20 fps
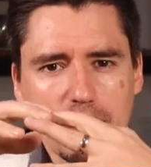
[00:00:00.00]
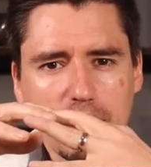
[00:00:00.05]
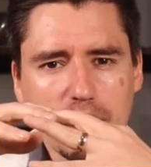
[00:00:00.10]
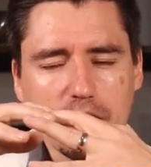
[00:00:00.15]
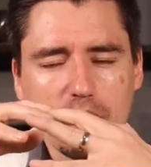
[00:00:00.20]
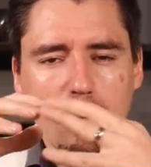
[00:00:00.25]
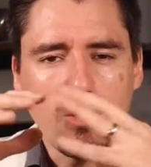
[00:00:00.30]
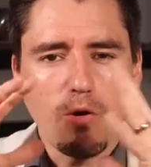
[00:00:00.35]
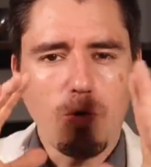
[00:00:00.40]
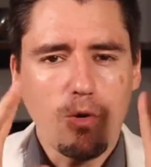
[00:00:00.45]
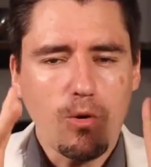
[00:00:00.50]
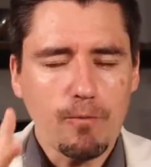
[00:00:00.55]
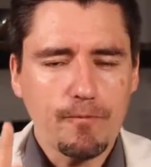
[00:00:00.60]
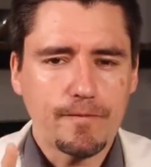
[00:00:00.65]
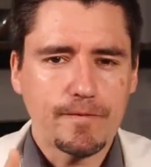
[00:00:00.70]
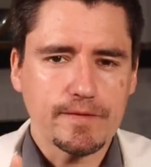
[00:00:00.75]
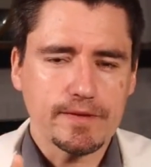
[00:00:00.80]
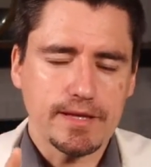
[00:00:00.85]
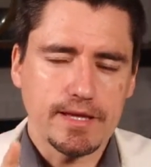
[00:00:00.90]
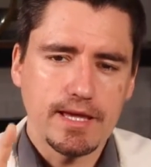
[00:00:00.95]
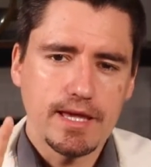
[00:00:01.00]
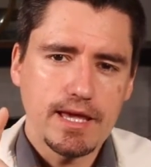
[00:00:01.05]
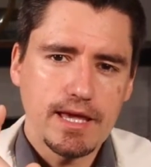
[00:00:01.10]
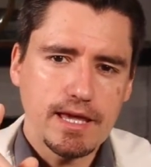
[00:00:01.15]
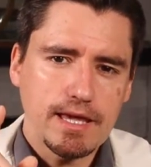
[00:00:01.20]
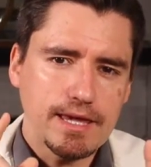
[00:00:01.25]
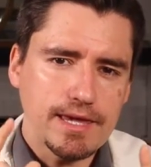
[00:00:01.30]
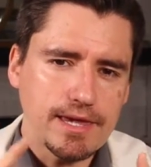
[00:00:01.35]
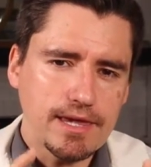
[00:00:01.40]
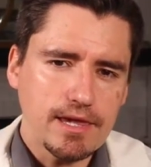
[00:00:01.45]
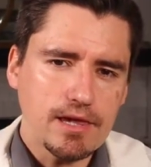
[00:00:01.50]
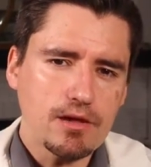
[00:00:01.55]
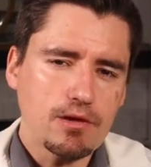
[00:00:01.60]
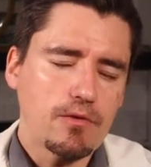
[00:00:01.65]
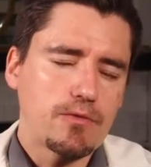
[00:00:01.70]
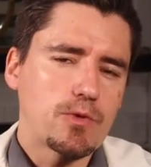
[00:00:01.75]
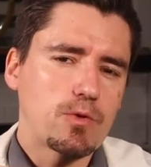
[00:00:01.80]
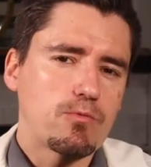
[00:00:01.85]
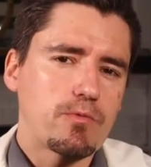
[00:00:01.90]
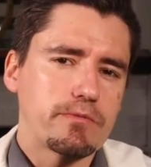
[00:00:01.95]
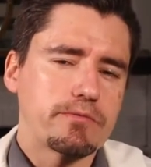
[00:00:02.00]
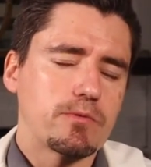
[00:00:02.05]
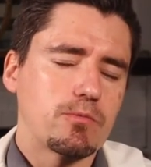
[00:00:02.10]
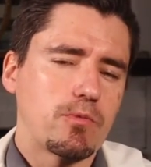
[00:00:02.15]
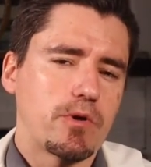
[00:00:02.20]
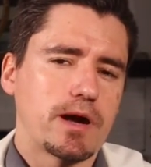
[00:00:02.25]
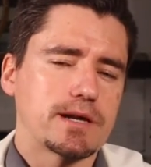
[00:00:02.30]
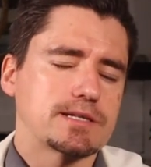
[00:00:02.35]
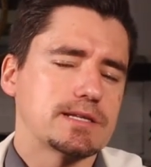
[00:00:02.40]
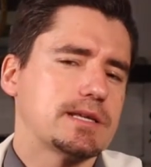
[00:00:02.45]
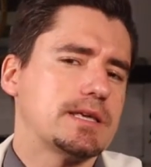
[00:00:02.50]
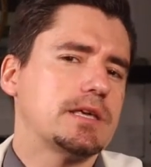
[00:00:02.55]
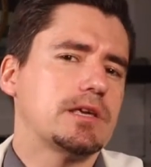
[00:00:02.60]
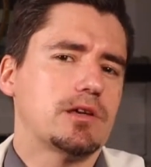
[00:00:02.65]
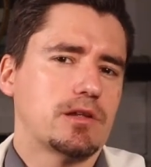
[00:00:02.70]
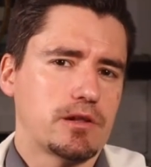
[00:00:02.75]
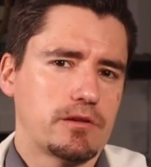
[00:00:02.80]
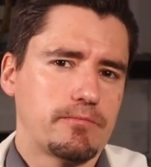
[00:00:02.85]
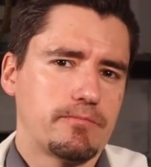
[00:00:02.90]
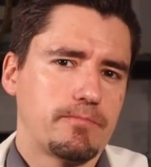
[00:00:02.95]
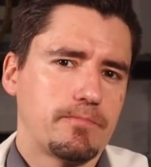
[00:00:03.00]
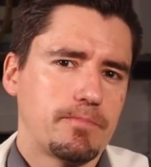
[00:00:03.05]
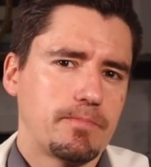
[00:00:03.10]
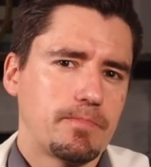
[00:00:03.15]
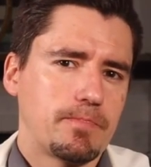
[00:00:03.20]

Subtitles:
and hopefully heal the way we want to heal.